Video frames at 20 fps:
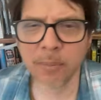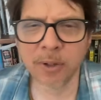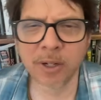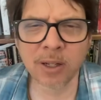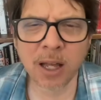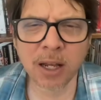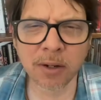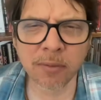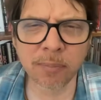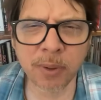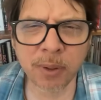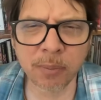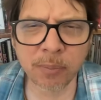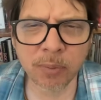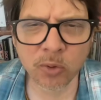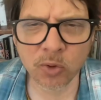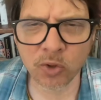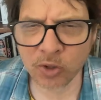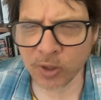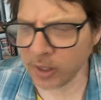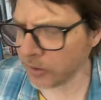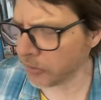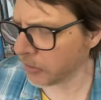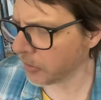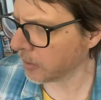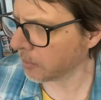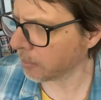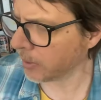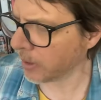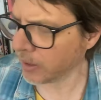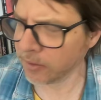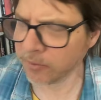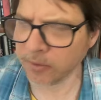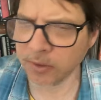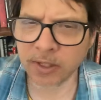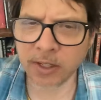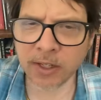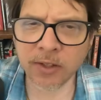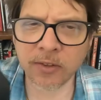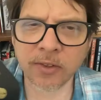But a lot of people who translate the
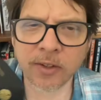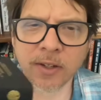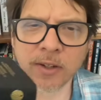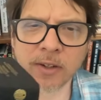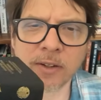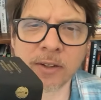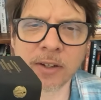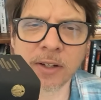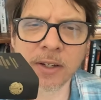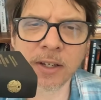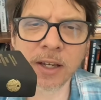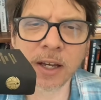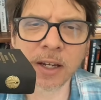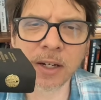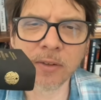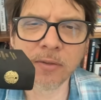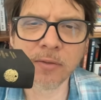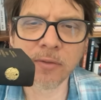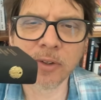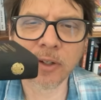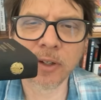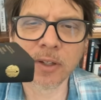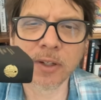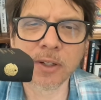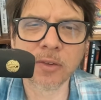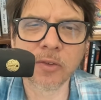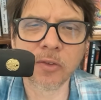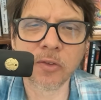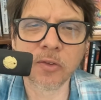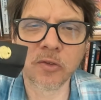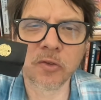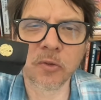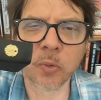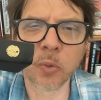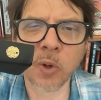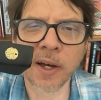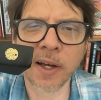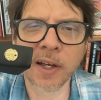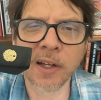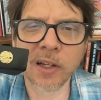Bhagavad Gita kind of
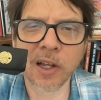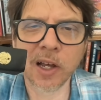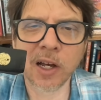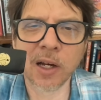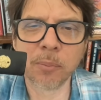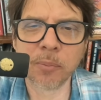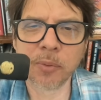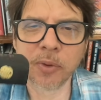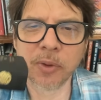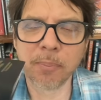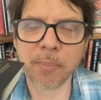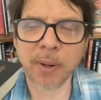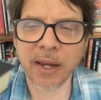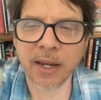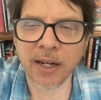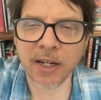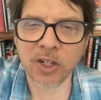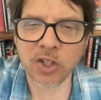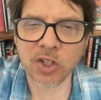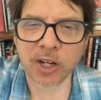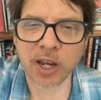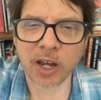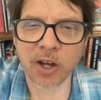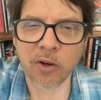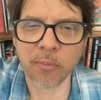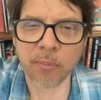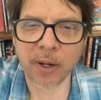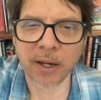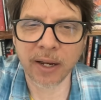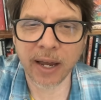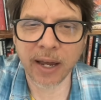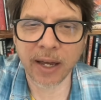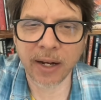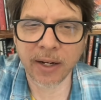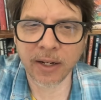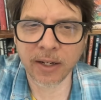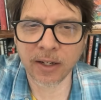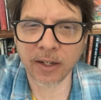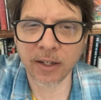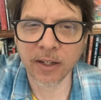swell up the page count by
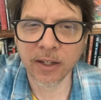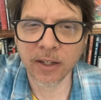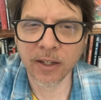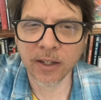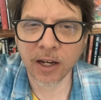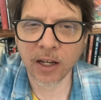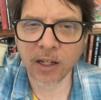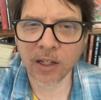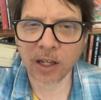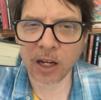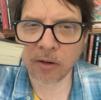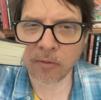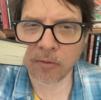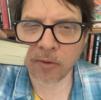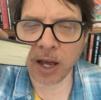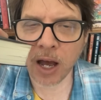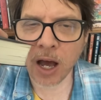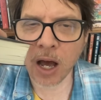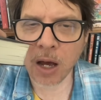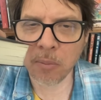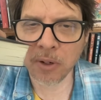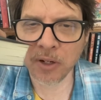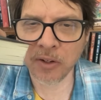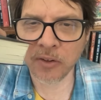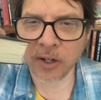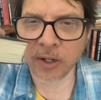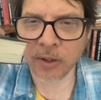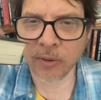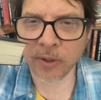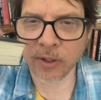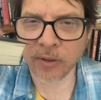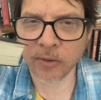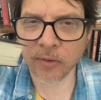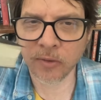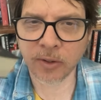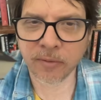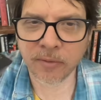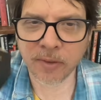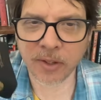adding a lot of commentary and stuff.